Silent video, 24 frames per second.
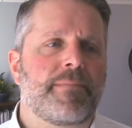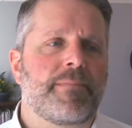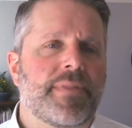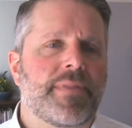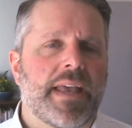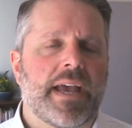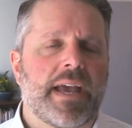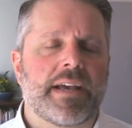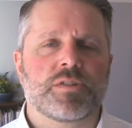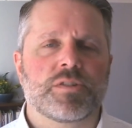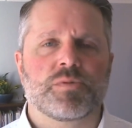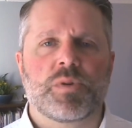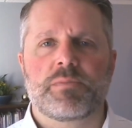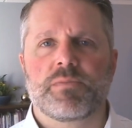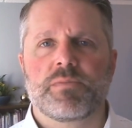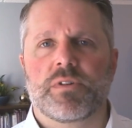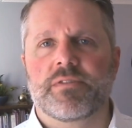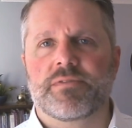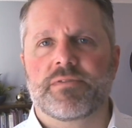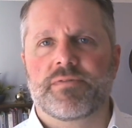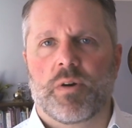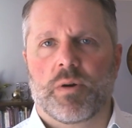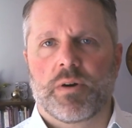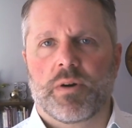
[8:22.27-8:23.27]
as we
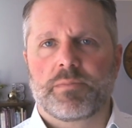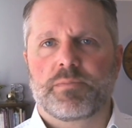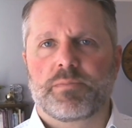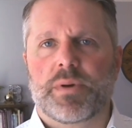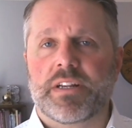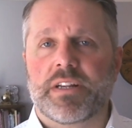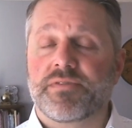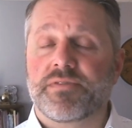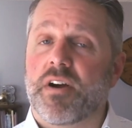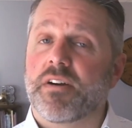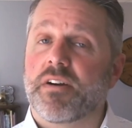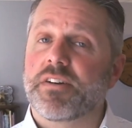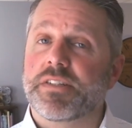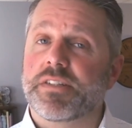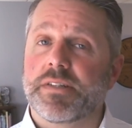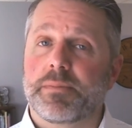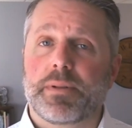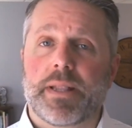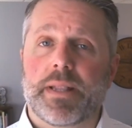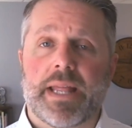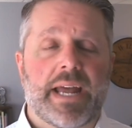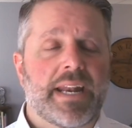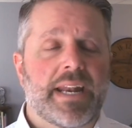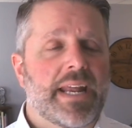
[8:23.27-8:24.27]
move forward. But as far as the
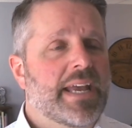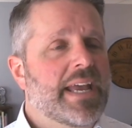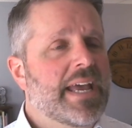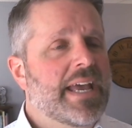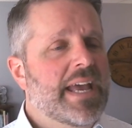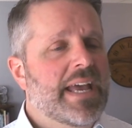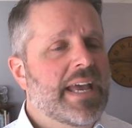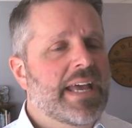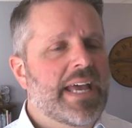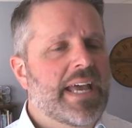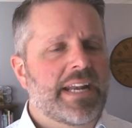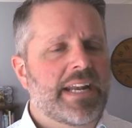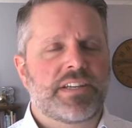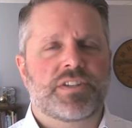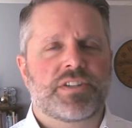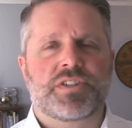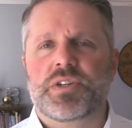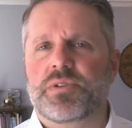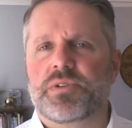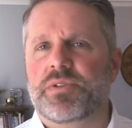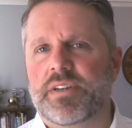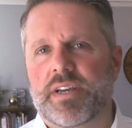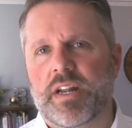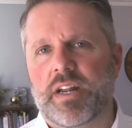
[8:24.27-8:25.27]
planning, any
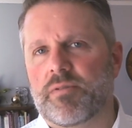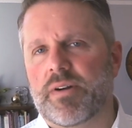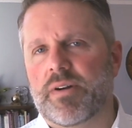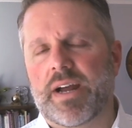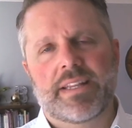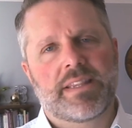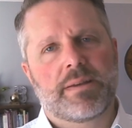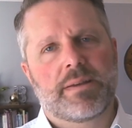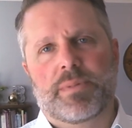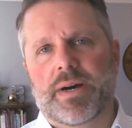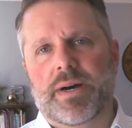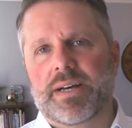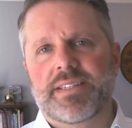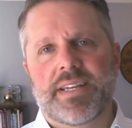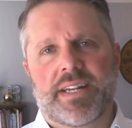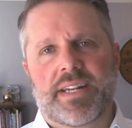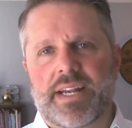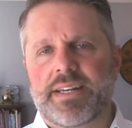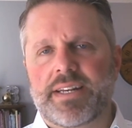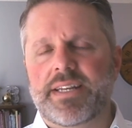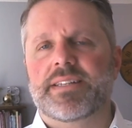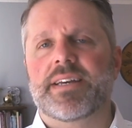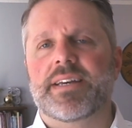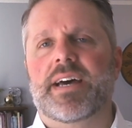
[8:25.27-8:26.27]
student can ride the bus at
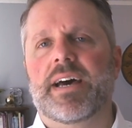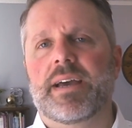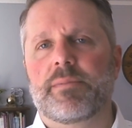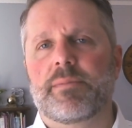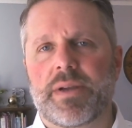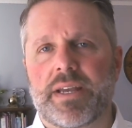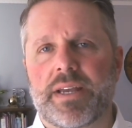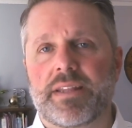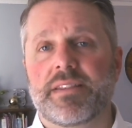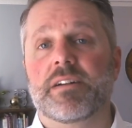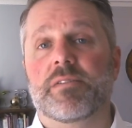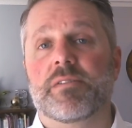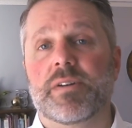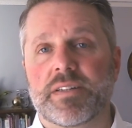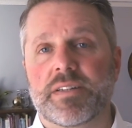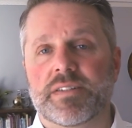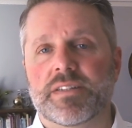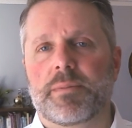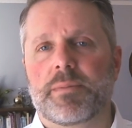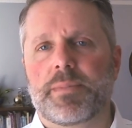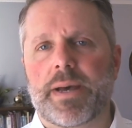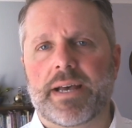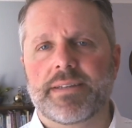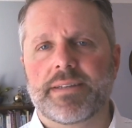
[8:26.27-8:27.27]
any time, and there is
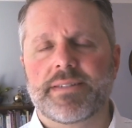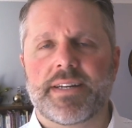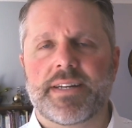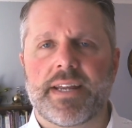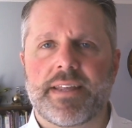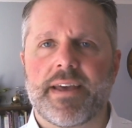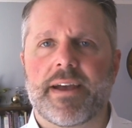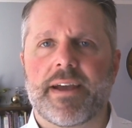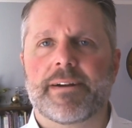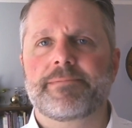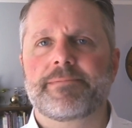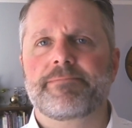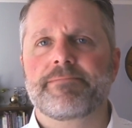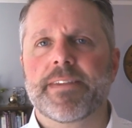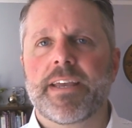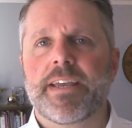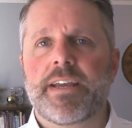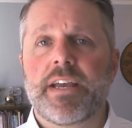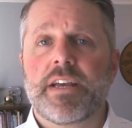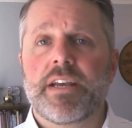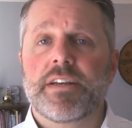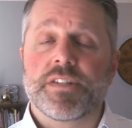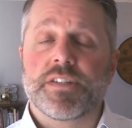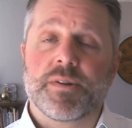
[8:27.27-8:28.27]
capacity there.
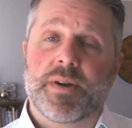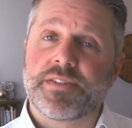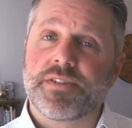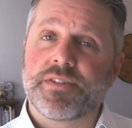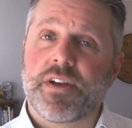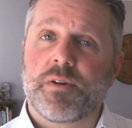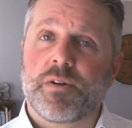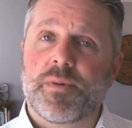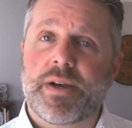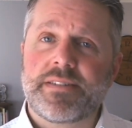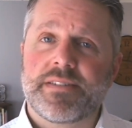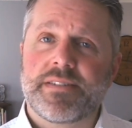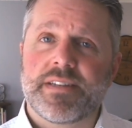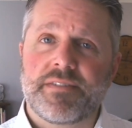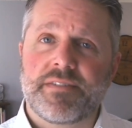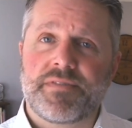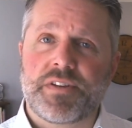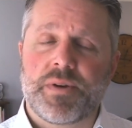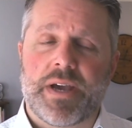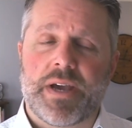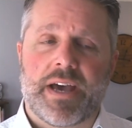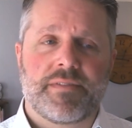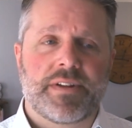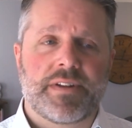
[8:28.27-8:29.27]
So as always, if
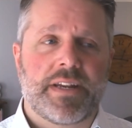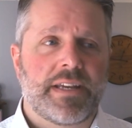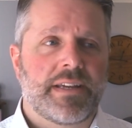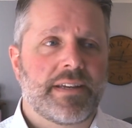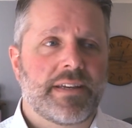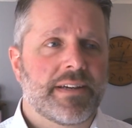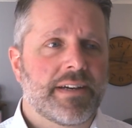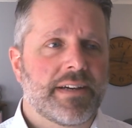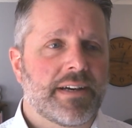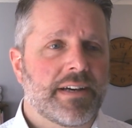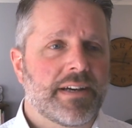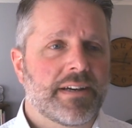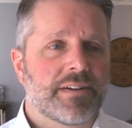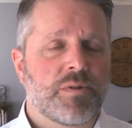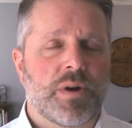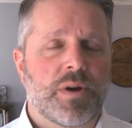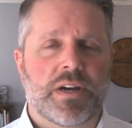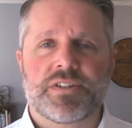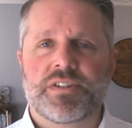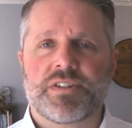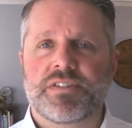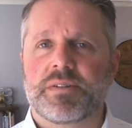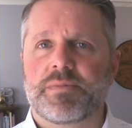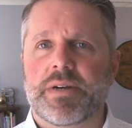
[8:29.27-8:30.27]
you have any
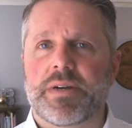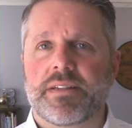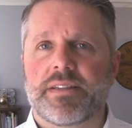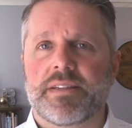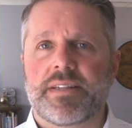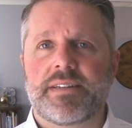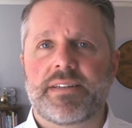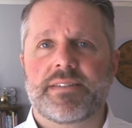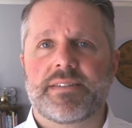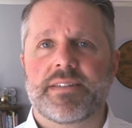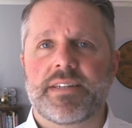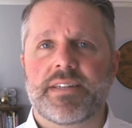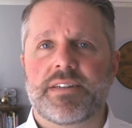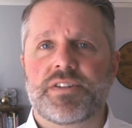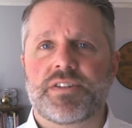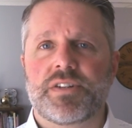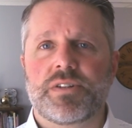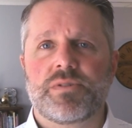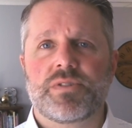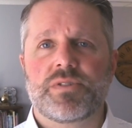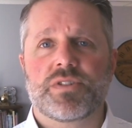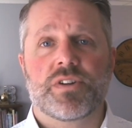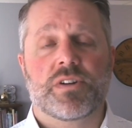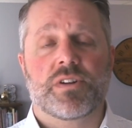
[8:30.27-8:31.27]
questions about these
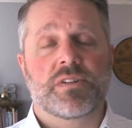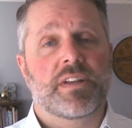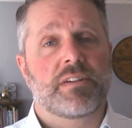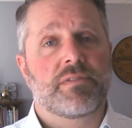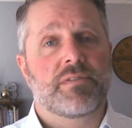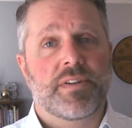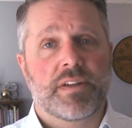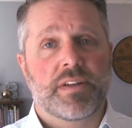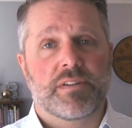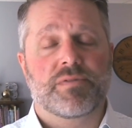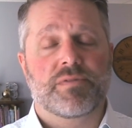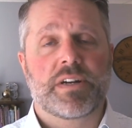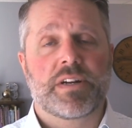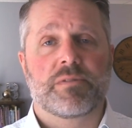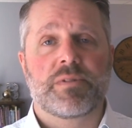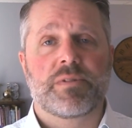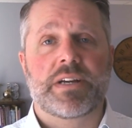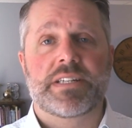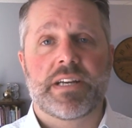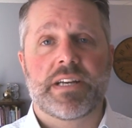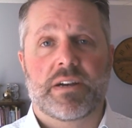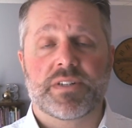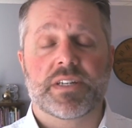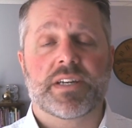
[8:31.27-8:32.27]
issues, certainly feel free to
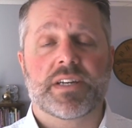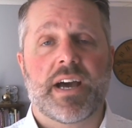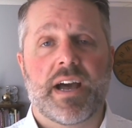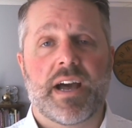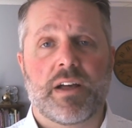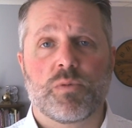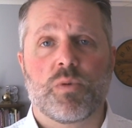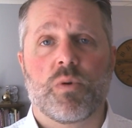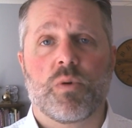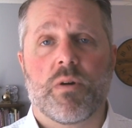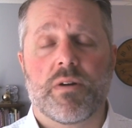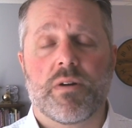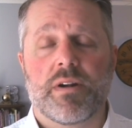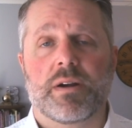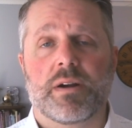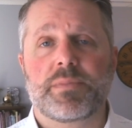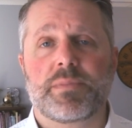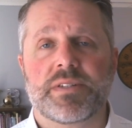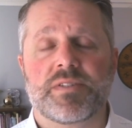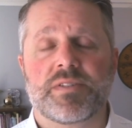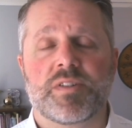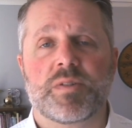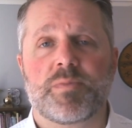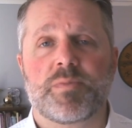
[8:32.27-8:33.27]
reach out to Kyle Warren, our
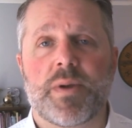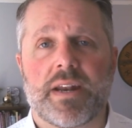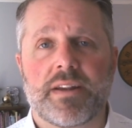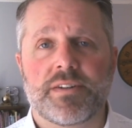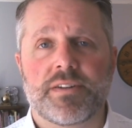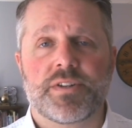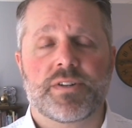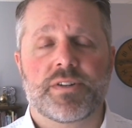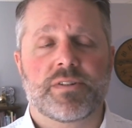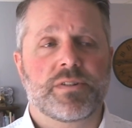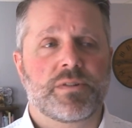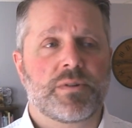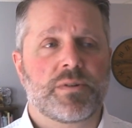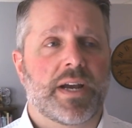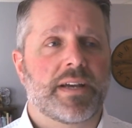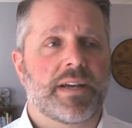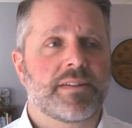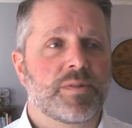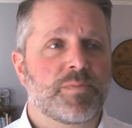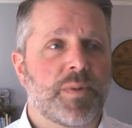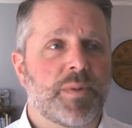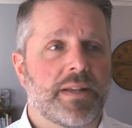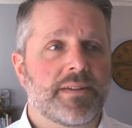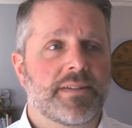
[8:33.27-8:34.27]
business manager, who has
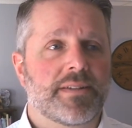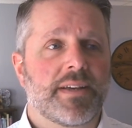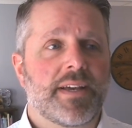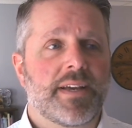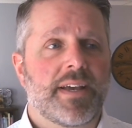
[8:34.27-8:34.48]
spent